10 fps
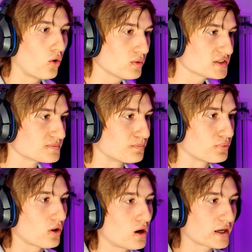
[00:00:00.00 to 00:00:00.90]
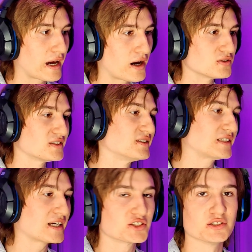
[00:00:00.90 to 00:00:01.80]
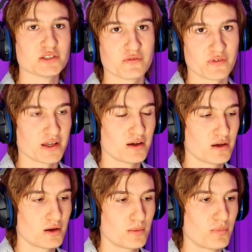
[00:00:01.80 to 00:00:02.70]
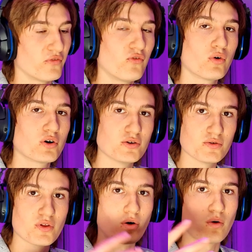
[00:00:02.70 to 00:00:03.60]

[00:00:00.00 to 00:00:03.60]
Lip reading: Always block out sections of it before you do the